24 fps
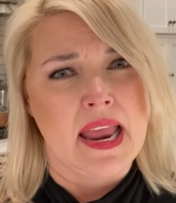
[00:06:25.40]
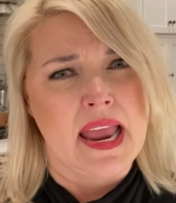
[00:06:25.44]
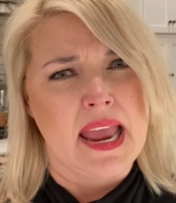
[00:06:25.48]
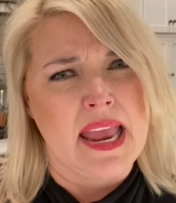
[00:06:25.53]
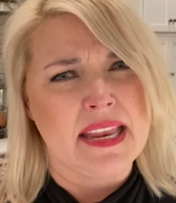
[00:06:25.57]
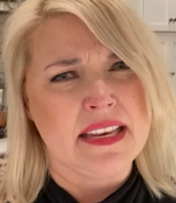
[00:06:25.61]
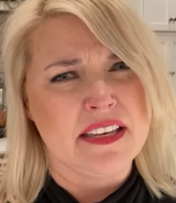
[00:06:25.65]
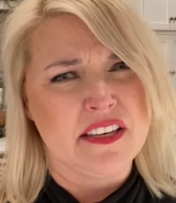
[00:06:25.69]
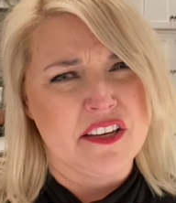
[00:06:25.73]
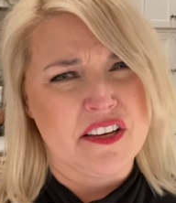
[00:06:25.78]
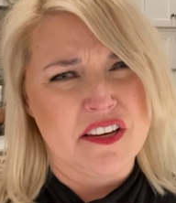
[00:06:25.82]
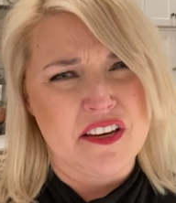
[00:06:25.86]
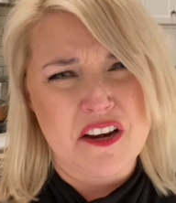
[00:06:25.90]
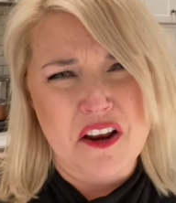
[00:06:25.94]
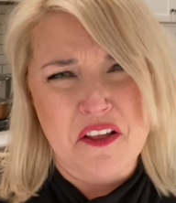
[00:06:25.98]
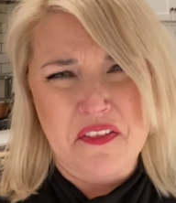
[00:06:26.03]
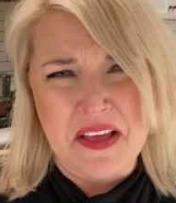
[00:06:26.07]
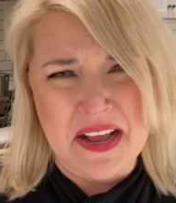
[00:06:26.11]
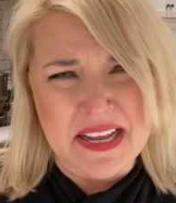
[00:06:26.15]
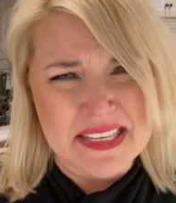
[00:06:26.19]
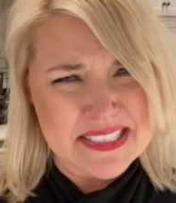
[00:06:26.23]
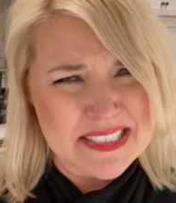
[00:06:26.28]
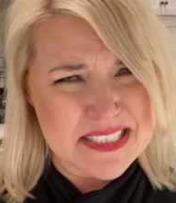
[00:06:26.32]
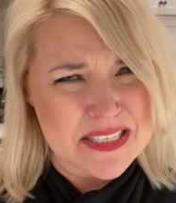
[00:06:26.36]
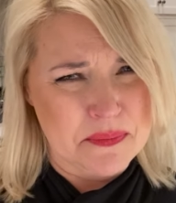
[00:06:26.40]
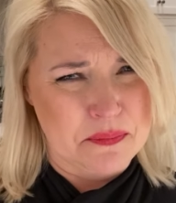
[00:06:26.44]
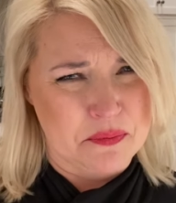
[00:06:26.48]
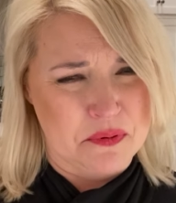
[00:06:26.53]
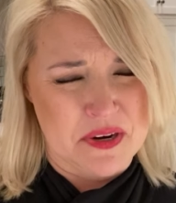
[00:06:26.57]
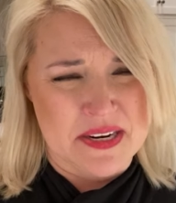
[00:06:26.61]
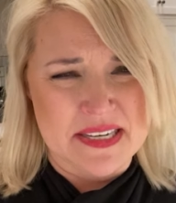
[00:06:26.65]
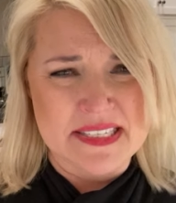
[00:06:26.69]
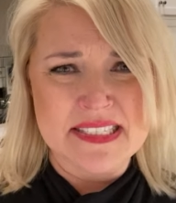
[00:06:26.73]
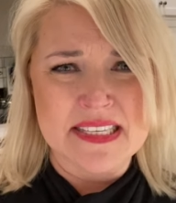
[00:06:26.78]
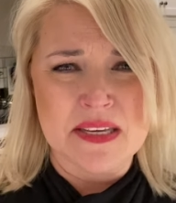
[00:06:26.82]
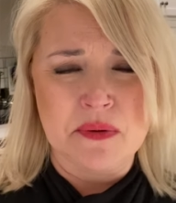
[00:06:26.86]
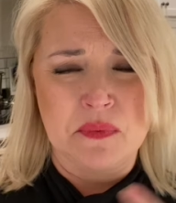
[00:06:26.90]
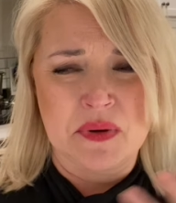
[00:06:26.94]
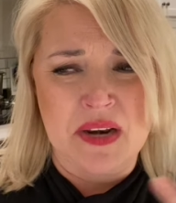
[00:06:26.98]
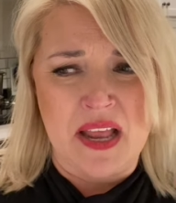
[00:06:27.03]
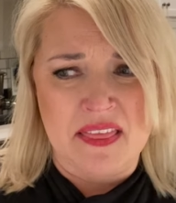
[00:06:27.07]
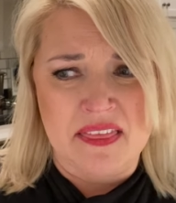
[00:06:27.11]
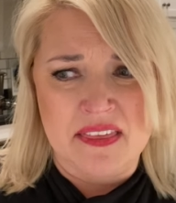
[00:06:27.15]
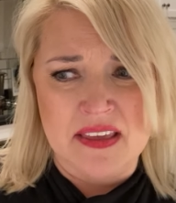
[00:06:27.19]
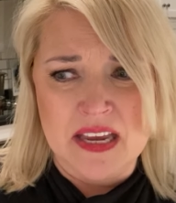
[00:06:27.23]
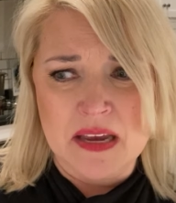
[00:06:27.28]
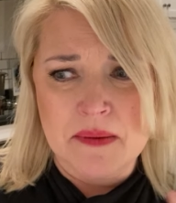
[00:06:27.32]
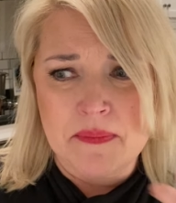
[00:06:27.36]
And you know, that's depressing when I
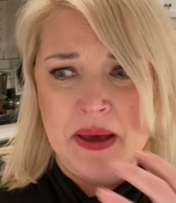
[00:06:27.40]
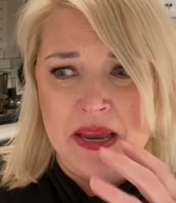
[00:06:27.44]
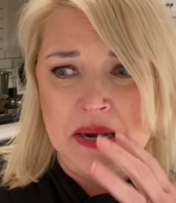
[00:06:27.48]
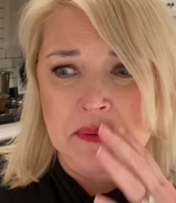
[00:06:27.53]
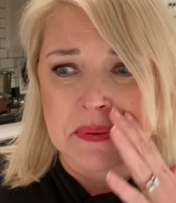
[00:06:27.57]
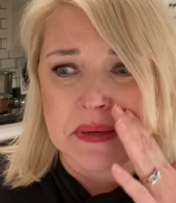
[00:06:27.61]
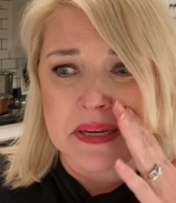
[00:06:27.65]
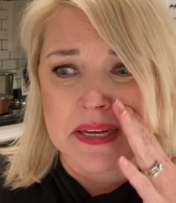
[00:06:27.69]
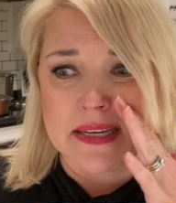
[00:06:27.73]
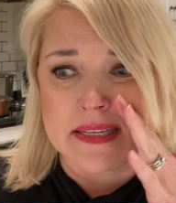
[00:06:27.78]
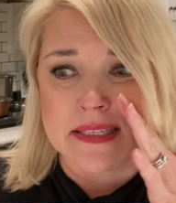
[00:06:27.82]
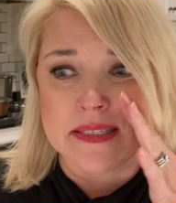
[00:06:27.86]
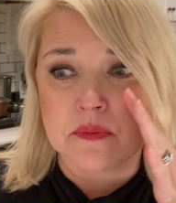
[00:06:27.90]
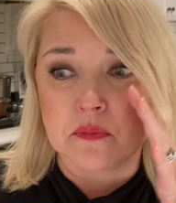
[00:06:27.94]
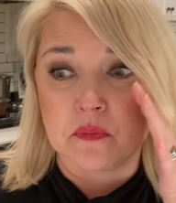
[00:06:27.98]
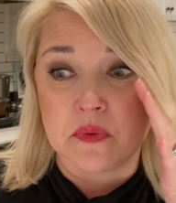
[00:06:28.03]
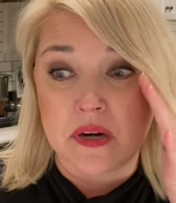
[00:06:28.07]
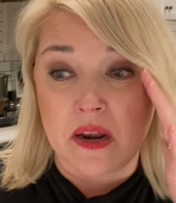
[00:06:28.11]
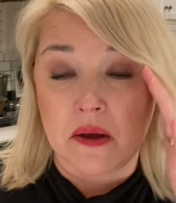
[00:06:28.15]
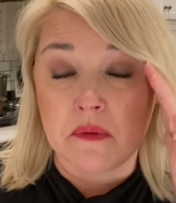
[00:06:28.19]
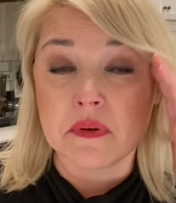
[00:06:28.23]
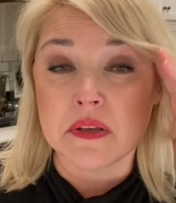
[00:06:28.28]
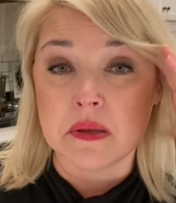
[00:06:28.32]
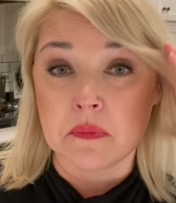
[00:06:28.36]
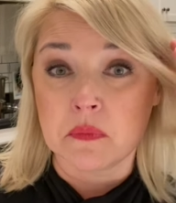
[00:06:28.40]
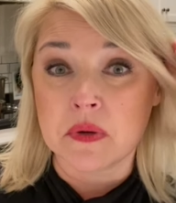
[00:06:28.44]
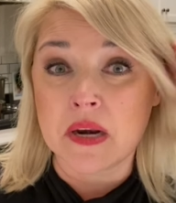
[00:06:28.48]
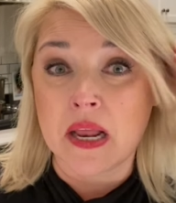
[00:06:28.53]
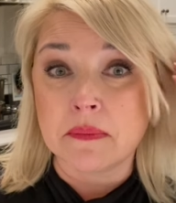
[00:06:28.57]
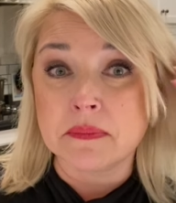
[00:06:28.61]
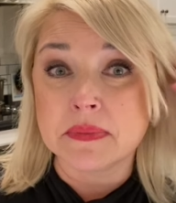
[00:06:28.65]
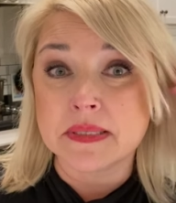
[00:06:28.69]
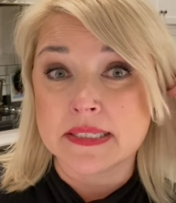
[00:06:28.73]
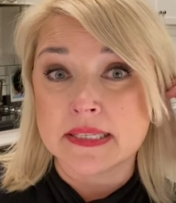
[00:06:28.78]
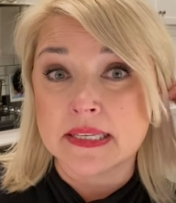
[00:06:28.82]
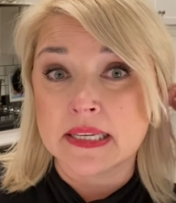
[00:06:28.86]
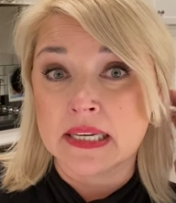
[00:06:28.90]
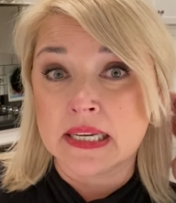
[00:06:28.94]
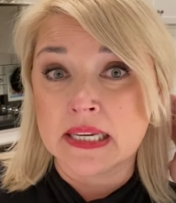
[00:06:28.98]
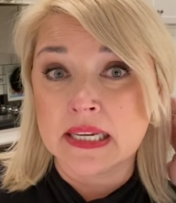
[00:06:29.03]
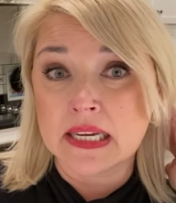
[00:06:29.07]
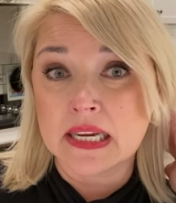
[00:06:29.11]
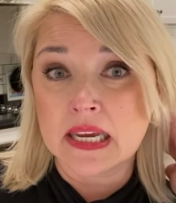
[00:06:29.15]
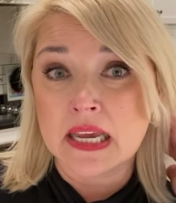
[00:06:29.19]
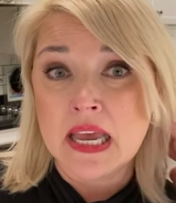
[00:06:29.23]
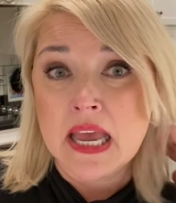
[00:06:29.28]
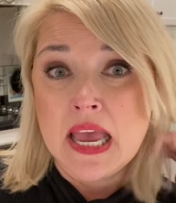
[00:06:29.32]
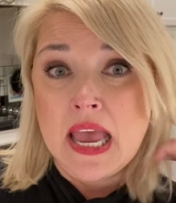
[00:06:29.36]
think about it because when, I, when I'm sick